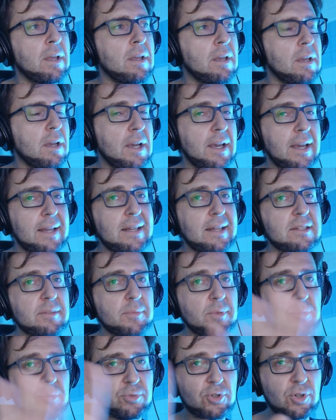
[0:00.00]
And that's
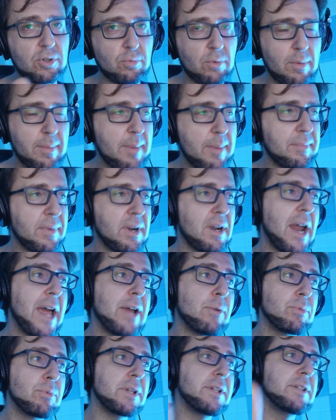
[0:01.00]
something we should remember. I
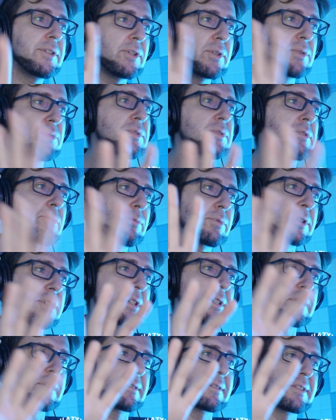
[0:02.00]
will use the
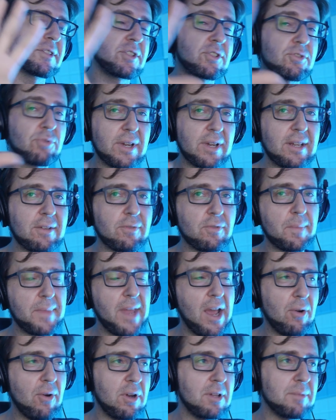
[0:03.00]
word string from
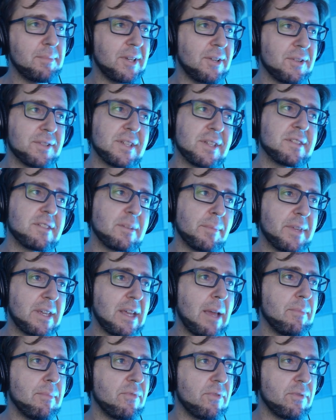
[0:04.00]
now on because this is something
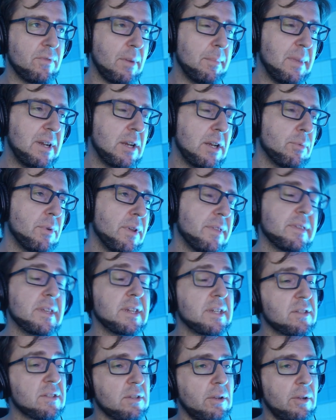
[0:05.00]
I'm familiar with.
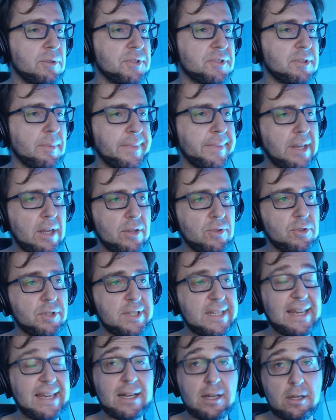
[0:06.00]
It is also something that you
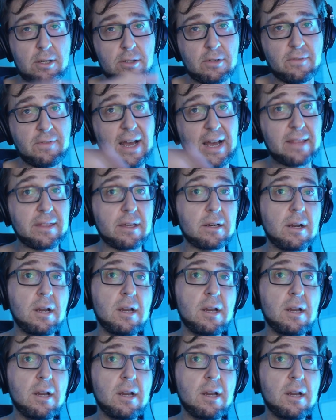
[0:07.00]
see in a lot of other